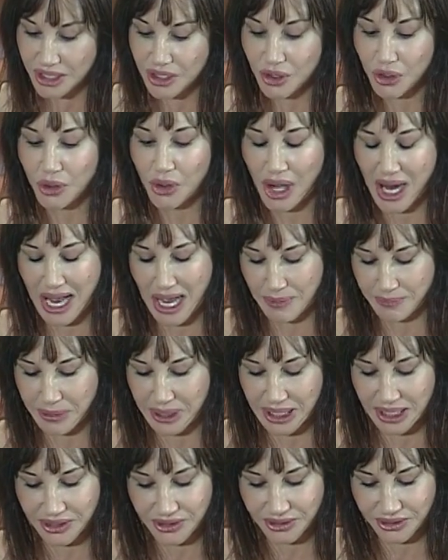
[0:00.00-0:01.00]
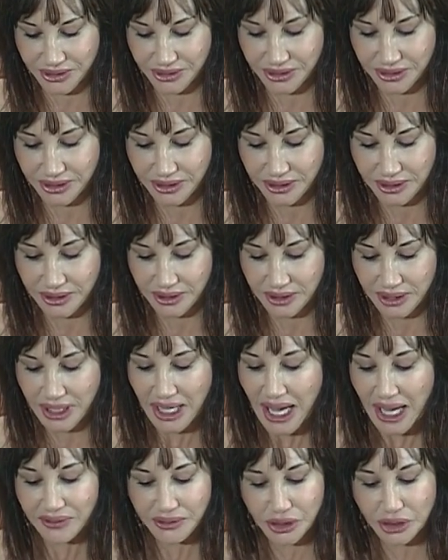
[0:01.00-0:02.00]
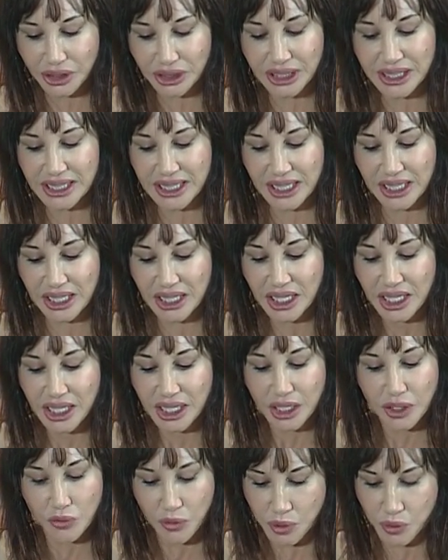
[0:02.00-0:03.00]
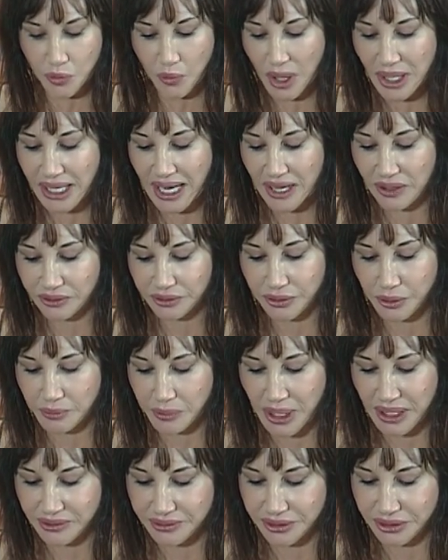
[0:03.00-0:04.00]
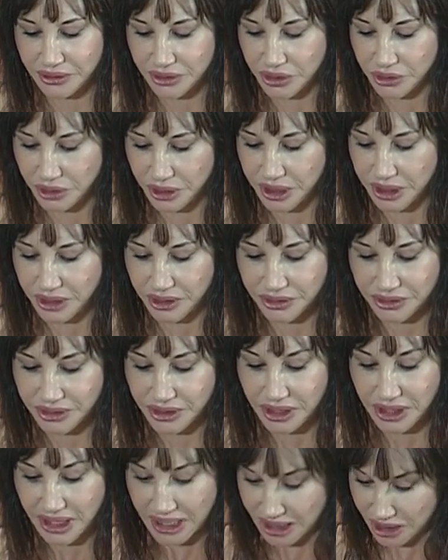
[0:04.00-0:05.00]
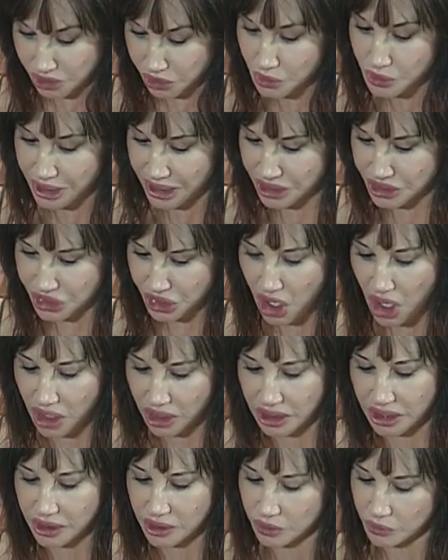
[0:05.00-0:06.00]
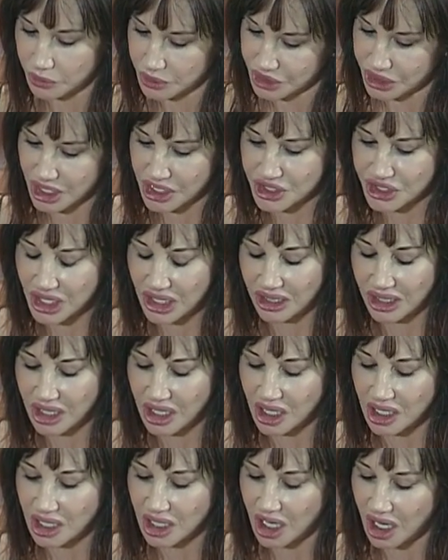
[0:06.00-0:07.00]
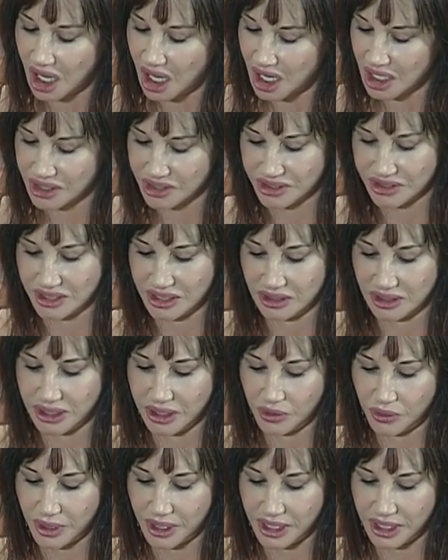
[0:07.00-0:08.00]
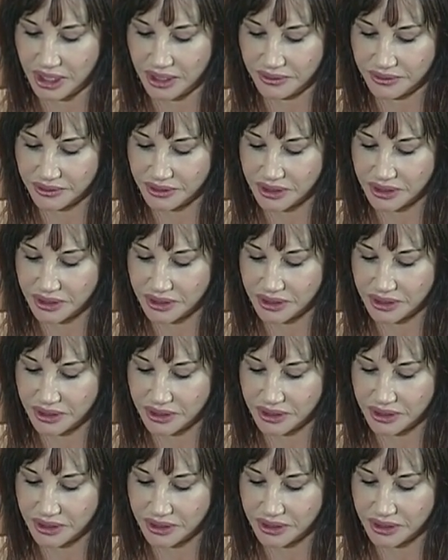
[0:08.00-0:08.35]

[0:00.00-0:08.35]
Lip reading: her happiness. After cleaning, he would run out for breakfast goodies, including chocolate, which Angelica constantly craved.